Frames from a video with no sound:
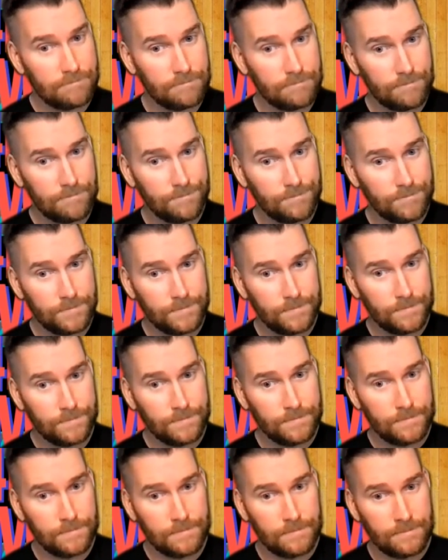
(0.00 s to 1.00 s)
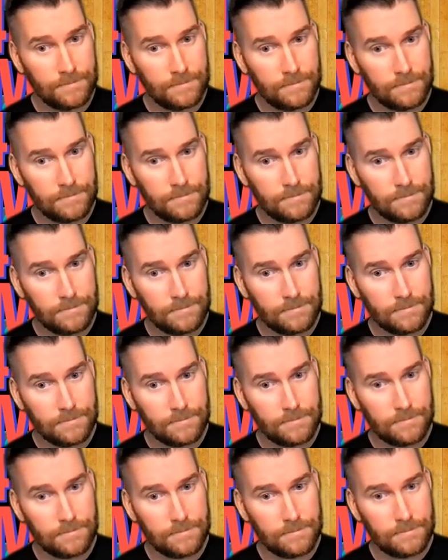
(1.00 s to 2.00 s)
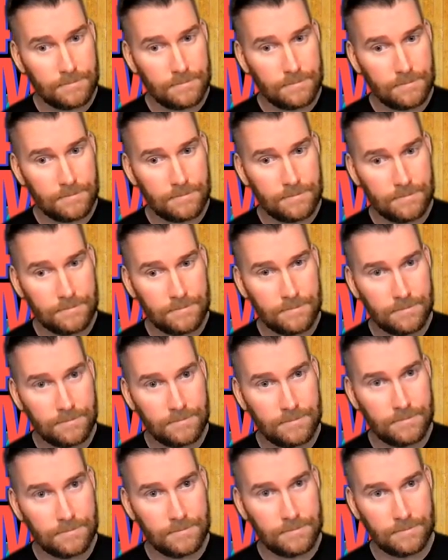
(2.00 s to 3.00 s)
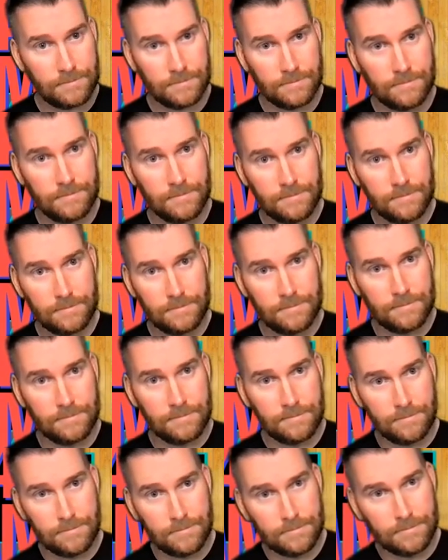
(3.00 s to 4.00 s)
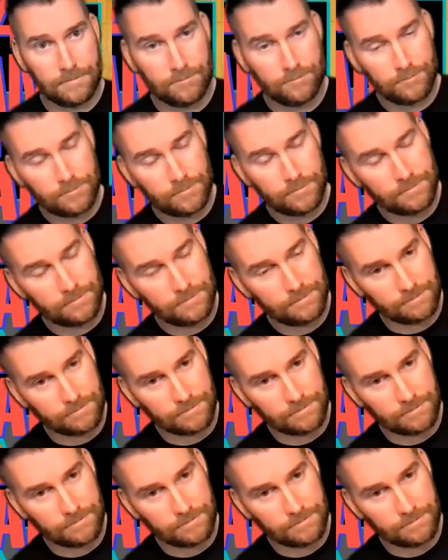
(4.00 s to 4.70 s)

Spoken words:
This person isn't speaking.